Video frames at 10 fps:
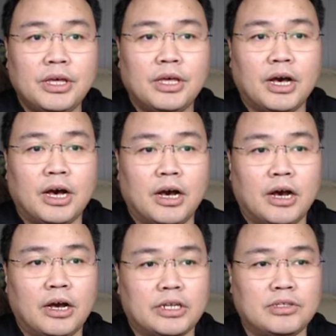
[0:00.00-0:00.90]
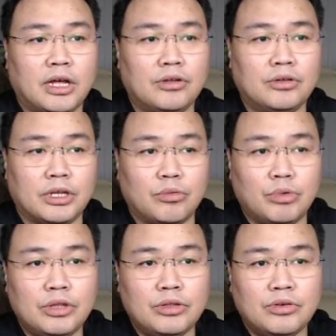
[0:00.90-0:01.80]
You can just download the
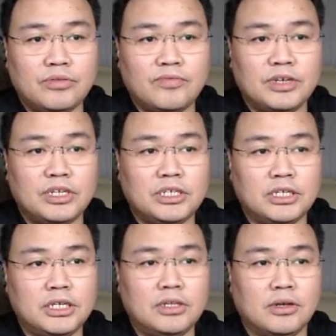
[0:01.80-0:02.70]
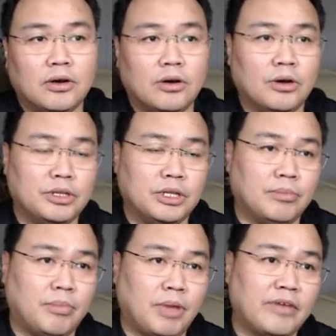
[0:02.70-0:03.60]
Windows version or the
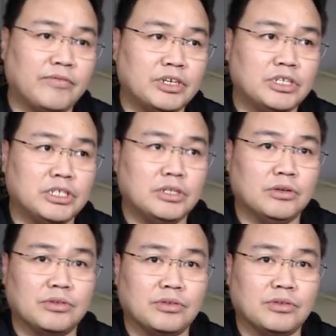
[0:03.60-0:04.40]
Mac version, also